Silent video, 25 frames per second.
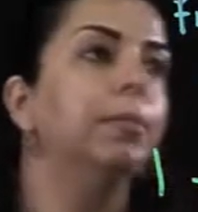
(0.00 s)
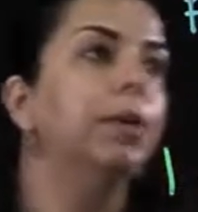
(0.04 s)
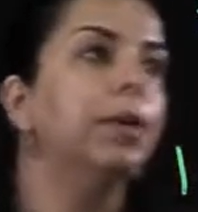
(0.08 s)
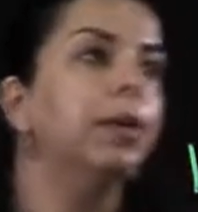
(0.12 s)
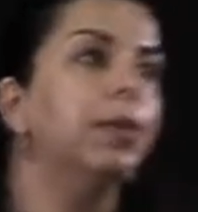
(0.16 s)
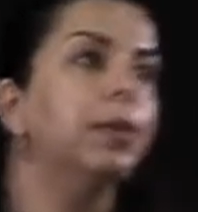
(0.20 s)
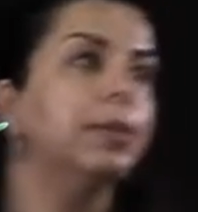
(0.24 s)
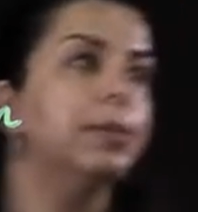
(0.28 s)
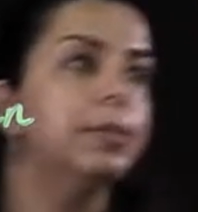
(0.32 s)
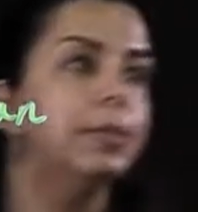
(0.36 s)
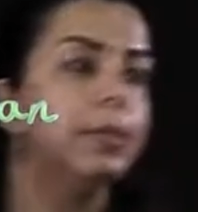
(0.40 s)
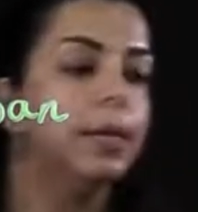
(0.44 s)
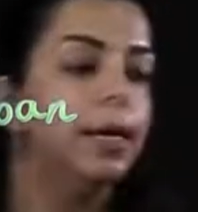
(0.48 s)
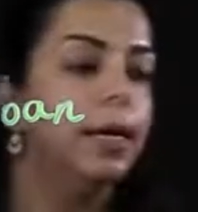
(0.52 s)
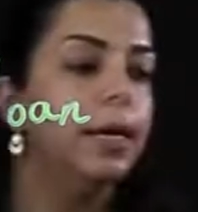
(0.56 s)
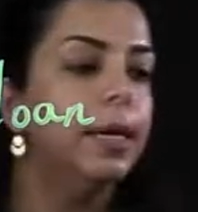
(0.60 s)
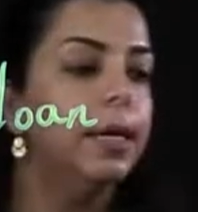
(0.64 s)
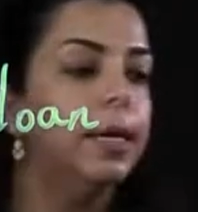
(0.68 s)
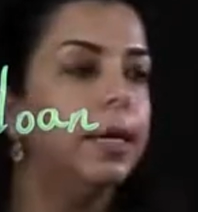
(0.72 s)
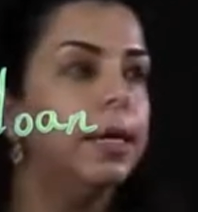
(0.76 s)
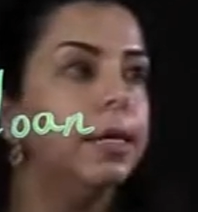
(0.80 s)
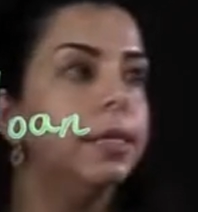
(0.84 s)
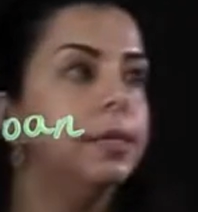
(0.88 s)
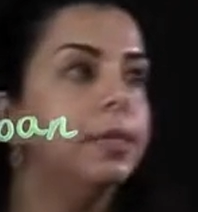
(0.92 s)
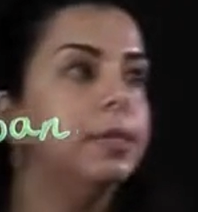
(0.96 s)
because
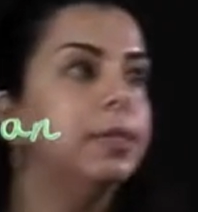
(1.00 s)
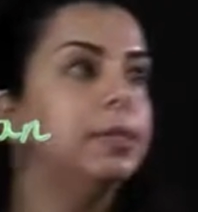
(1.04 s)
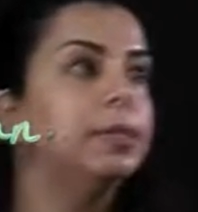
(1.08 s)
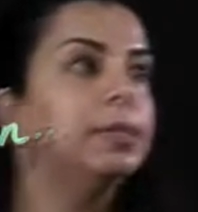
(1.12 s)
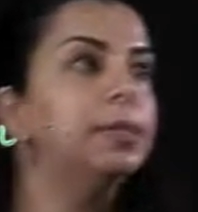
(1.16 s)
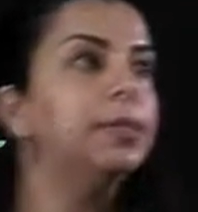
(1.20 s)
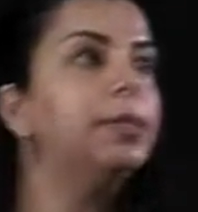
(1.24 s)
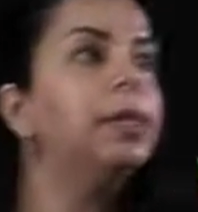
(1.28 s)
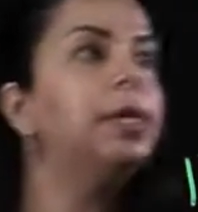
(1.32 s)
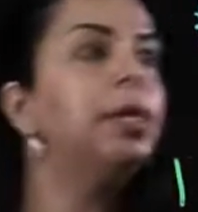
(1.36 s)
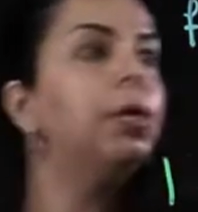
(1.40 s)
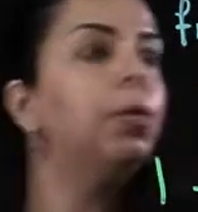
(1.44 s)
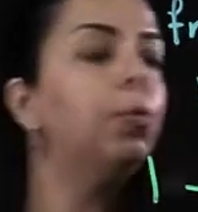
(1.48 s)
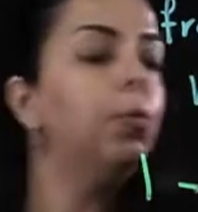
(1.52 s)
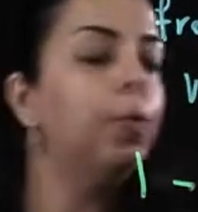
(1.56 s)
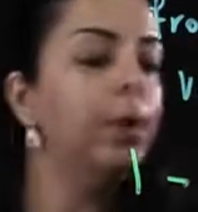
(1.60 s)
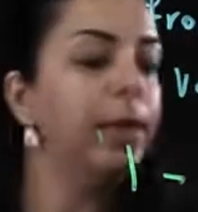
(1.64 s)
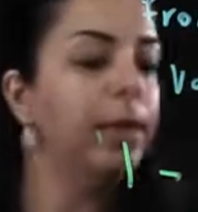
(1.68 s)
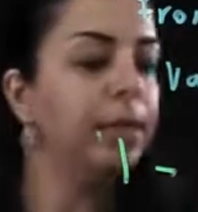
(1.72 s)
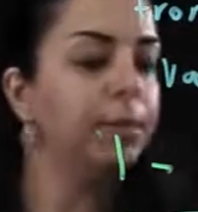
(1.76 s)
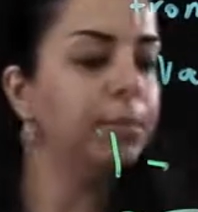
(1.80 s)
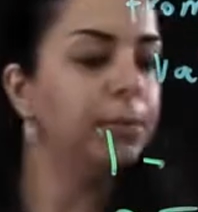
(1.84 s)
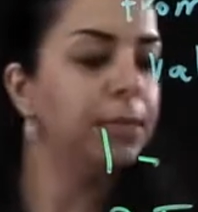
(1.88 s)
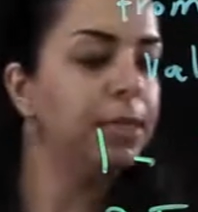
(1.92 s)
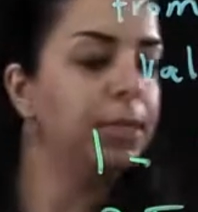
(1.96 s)
it is
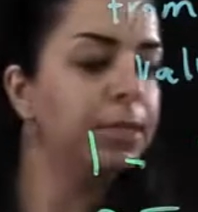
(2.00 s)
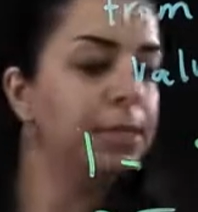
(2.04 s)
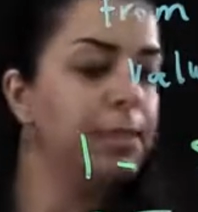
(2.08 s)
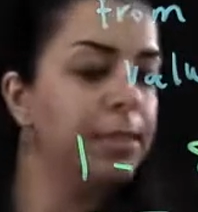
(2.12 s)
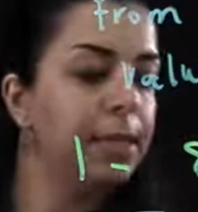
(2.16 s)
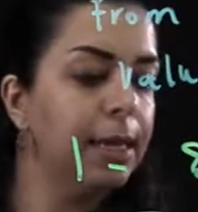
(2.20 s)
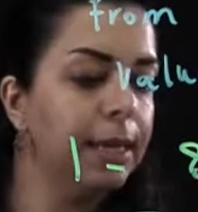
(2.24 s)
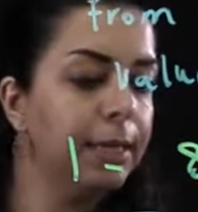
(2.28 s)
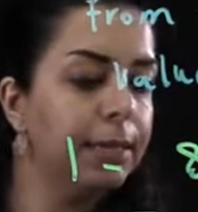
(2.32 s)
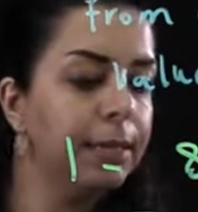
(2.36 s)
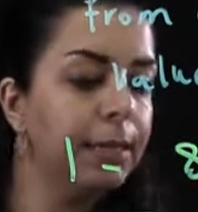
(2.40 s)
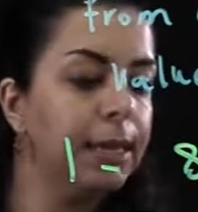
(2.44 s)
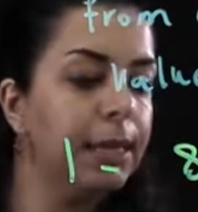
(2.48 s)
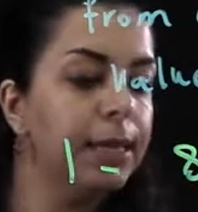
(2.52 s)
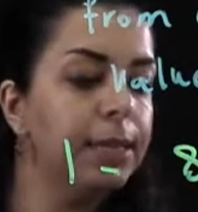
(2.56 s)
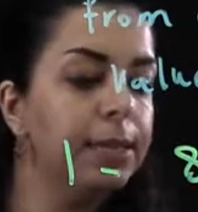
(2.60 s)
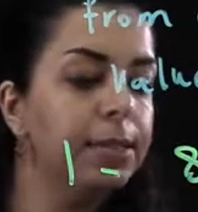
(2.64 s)
equate means that